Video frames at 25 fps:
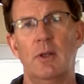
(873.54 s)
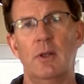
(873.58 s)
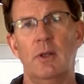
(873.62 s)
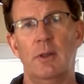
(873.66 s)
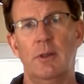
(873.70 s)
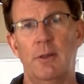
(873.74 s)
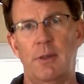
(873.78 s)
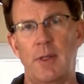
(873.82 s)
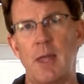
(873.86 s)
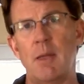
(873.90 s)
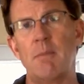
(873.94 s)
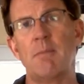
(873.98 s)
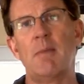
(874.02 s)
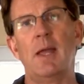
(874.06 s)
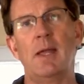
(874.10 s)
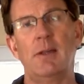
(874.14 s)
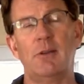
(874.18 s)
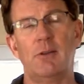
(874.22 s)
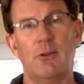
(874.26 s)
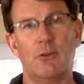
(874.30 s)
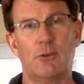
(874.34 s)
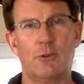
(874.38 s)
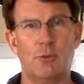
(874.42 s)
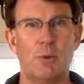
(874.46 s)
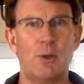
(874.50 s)
they made
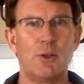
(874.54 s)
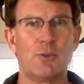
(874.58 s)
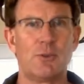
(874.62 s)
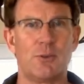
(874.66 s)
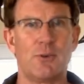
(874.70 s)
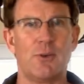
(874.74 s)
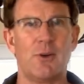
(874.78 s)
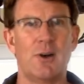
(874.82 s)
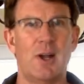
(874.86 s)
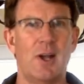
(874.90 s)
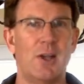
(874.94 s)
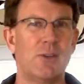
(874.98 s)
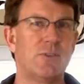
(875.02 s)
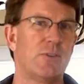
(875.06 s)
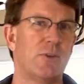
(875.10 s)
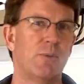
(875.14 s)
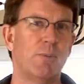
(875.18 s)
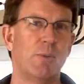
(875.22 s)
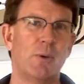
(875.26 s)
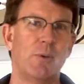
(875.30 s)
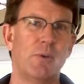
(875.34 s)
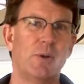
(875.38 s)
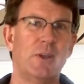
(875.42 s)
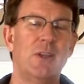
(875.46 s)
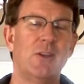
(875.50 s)
the switch for us and
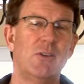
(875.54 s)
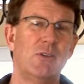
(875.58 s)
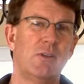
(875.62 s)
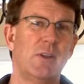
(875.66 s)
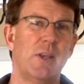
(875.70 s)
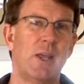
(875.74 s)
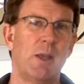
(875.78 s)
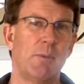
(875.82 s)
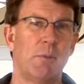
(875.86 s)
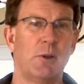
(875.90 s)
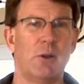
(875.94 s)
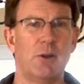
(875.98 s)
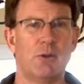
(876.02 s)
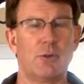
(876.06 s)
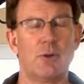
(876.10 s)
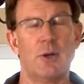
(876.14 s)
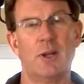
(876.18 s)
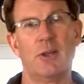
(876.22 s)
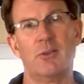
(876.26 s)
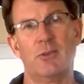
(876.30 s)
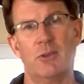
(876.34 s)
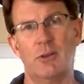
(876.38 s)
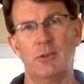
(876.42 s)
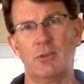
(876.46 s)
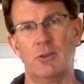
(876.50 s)
we were easily able to
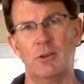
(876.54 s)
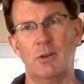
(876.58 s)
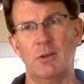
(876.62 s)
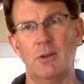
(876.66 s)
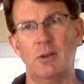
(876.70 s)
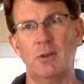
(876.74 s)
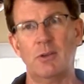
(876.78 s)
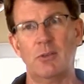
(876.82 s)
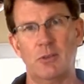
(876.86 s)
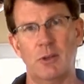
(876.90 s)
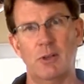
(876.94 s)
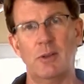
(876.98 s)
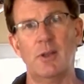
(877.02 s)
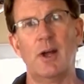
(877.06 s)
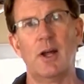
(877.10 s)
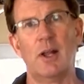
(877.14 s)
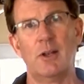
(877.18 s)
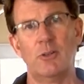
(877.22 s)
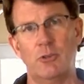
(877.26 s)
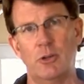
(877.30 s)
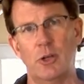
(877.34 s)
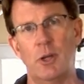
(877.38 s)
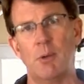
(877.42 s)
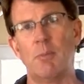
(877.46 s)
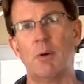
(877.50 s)
transition to
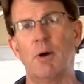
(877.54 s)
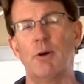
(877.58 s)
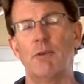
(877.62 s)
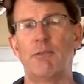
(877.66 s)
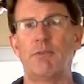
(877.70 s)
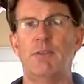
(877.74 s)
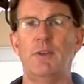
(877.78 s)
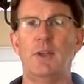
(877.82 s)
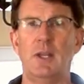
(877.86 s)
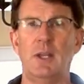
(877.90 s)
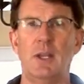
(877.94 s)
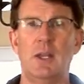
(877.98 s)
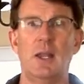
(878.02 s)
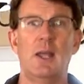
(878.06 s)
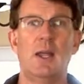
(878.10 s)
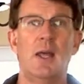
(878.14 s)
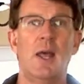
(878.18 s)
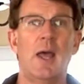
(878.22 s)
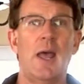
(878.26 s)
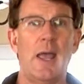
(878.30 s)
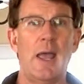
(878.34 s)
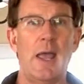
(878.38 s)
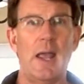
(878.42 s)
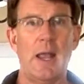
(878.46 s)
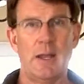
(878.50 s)
non-GMO feed
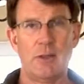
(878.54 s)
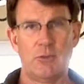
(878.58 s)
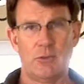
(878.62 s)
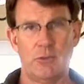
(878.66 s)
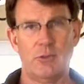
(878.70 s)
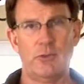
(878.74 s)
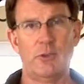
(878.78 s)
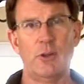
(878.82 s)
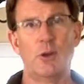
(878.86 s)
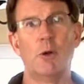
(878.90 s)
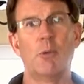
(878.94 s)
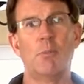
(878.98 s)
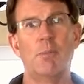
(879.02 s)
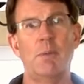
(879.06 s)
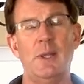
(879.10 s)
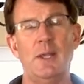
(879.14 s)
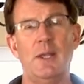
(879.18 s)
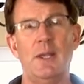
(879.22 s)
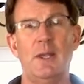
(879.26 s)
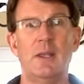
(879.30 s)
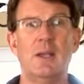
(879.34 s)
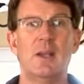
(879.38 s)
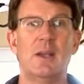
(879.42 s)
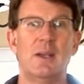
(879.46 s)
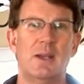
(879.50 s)
and still
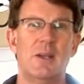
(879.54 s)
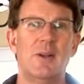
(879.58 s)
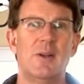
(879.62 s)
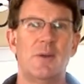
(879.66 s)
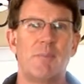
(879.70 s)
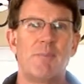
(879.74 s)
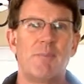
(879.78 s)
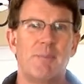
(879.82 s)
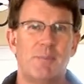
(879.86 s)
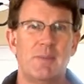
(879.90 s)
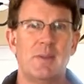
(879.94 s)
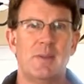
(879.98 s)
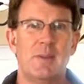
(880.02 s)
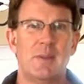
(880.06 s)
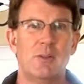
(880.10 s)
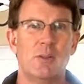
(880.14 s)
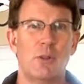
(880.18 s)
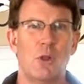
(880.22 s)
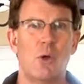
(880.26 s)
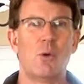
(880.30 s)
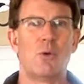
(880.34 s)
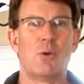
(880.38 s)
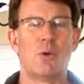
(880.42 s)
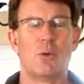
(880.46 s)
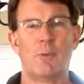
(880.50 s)
be
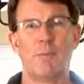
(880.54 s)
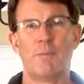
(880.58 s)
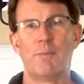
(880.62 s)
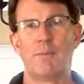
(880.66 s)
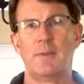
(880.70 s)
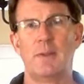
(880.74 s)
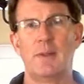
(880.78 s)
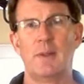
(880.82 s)
local.